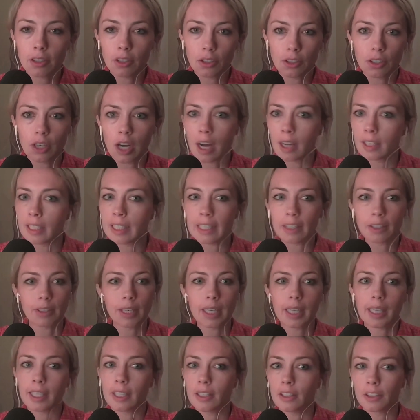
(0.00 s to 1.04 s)
You're not
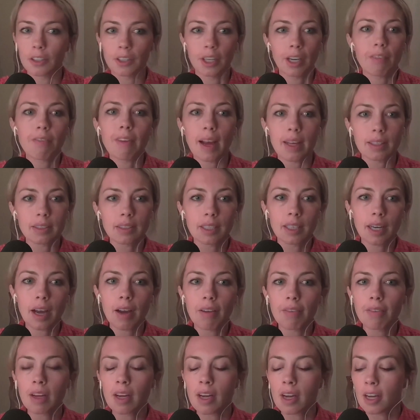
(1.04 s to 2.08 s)
iterating and learning fast
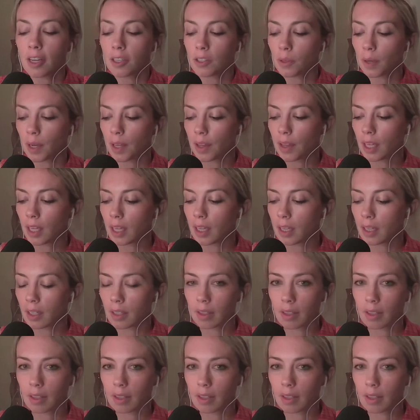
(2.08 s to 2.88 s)
enough. So I think